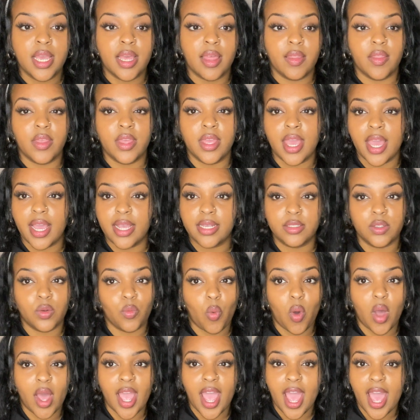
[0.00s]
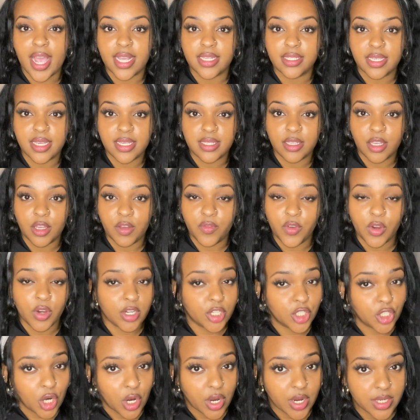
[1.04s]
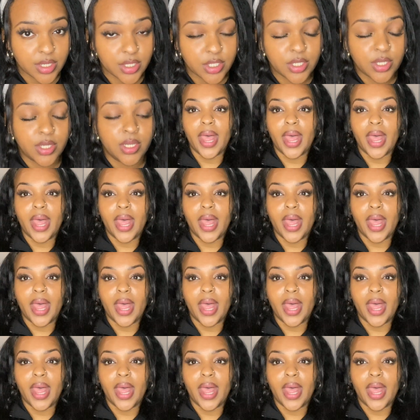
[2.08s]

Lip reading: the X and Y axis of your chart.